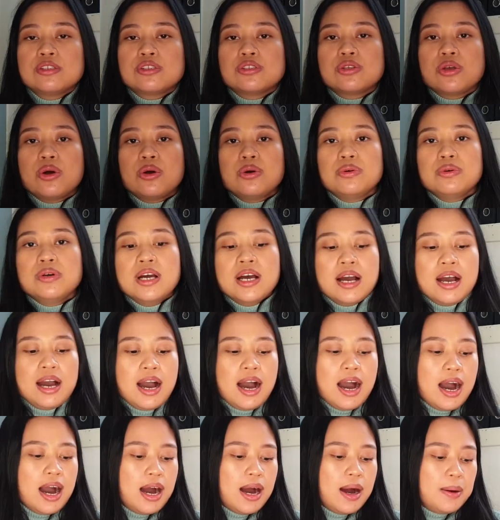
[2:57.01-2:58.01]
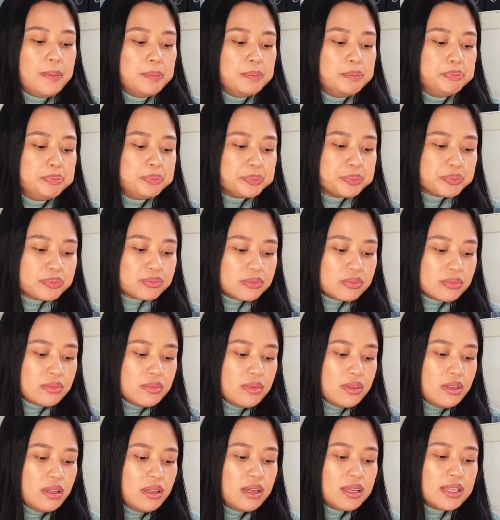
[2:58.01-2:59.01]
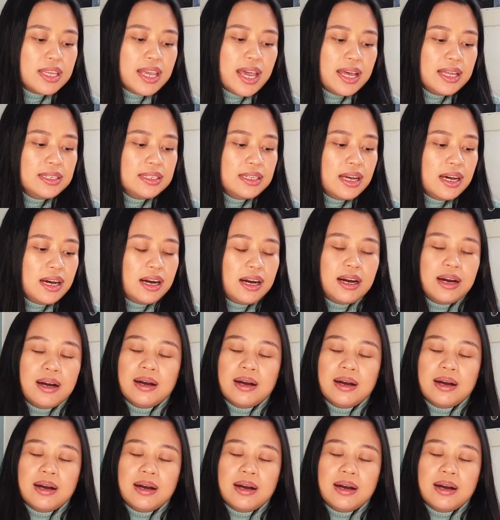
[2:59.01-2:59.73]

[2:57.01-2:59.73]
So um, again,